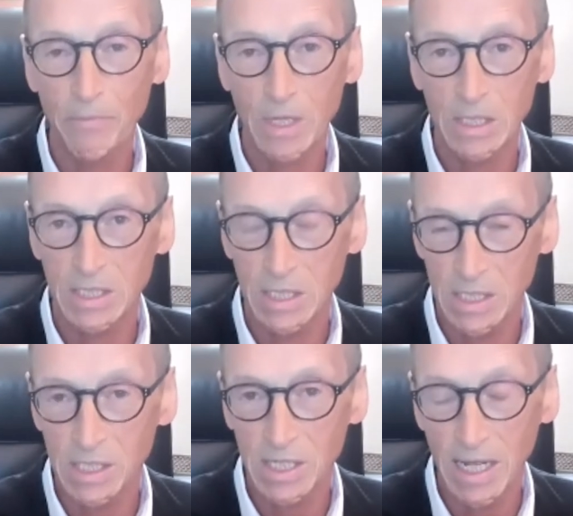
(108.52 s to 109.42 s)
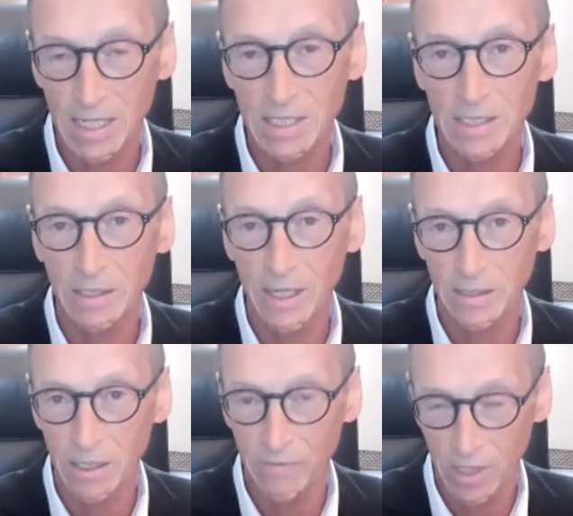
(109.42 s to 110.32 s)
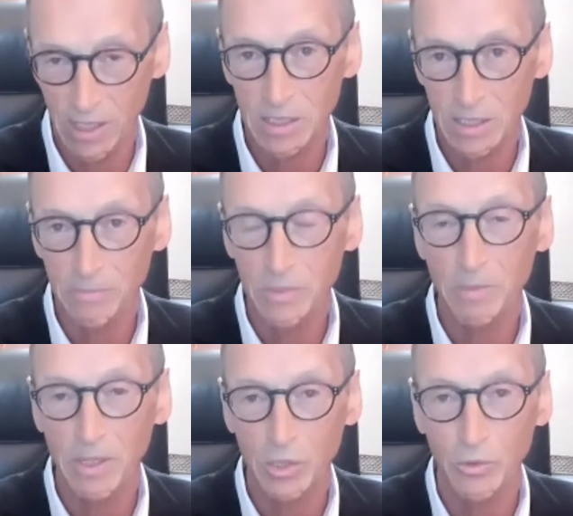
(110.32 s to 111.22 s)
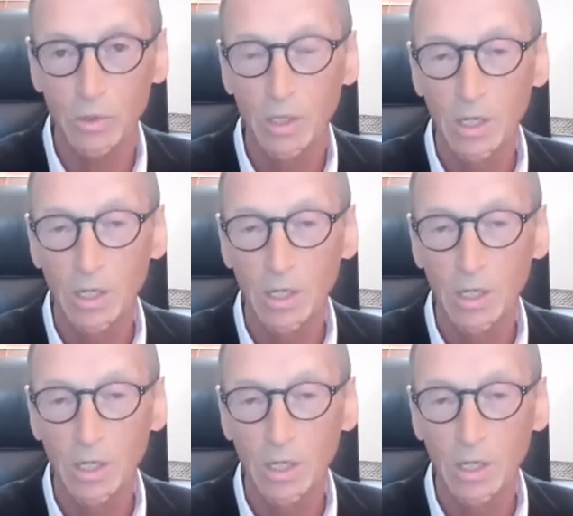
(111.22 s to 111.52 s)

disease status, and that gives us some special